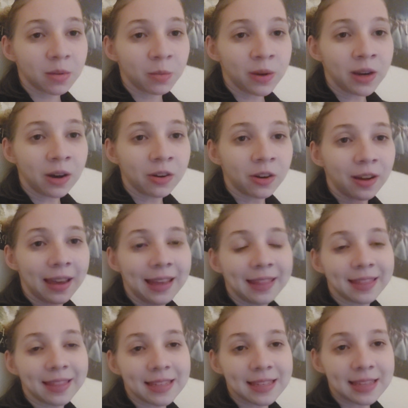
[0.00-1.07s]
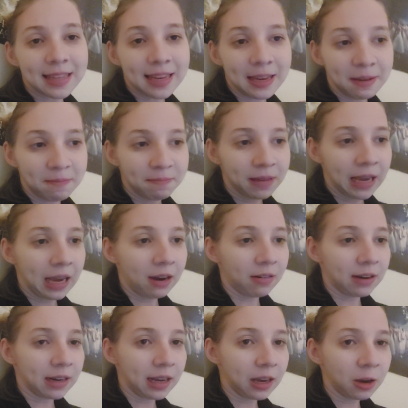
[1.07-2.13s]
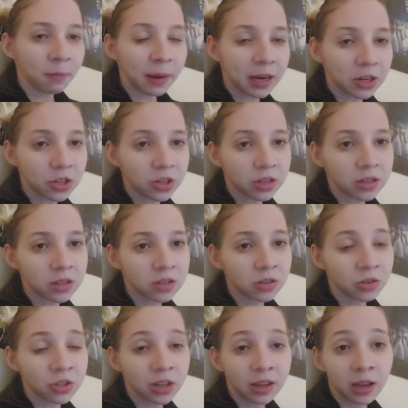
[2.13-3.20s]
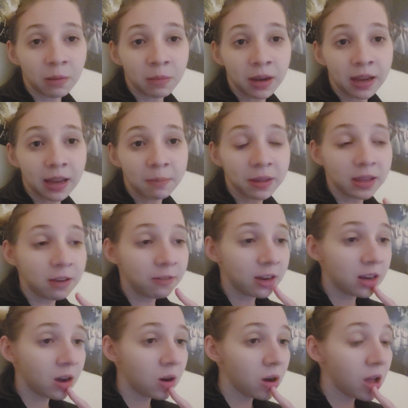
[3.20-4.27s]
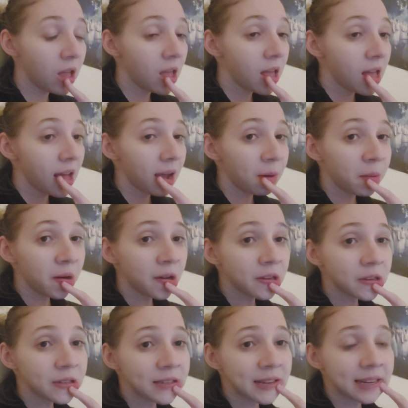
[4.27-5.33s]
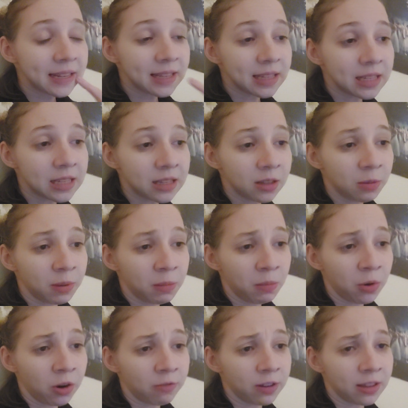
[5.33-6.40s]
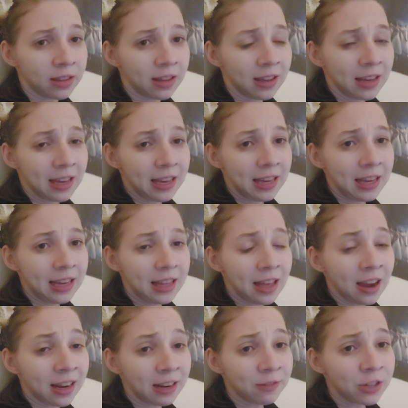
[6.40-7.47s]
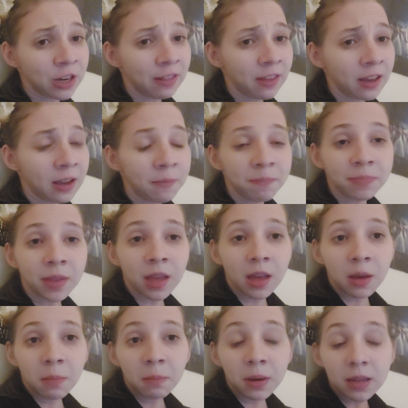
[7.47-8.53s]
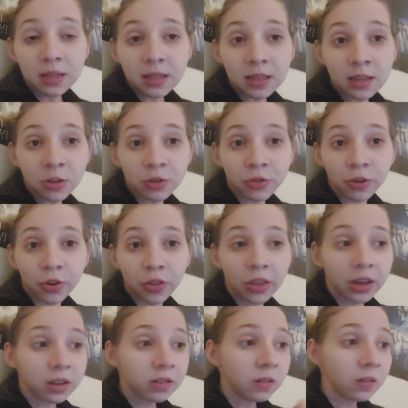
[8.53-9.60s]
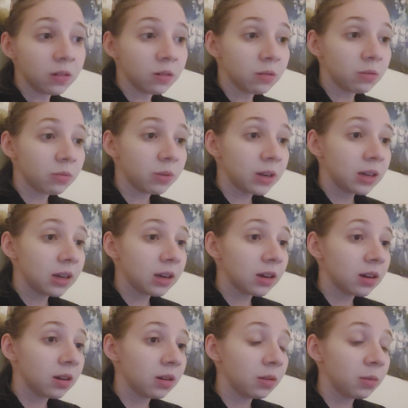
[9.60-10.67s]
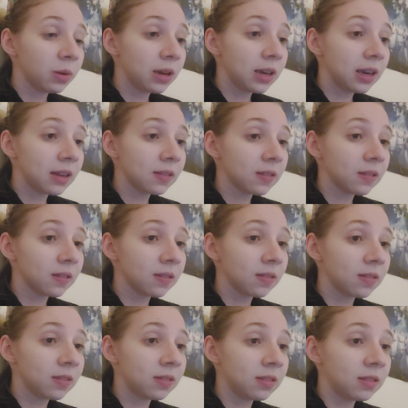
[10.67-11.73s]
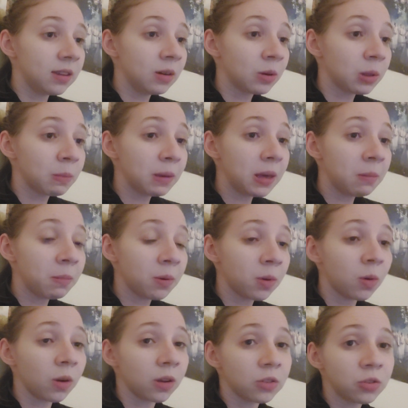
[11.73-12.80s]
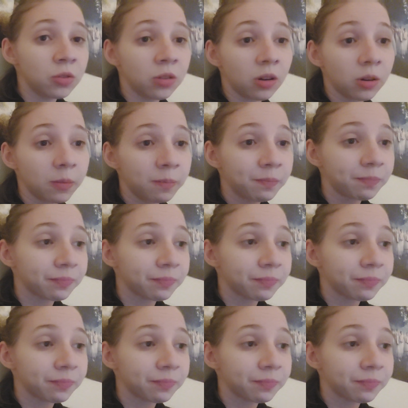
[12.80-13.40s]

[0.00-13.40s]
we are not endlessly caring and compassionate. So check out my empathy video. I would also say that this is a little bit more of an INFJ thing, but it's an introvert thing too. We can't deal with people too long.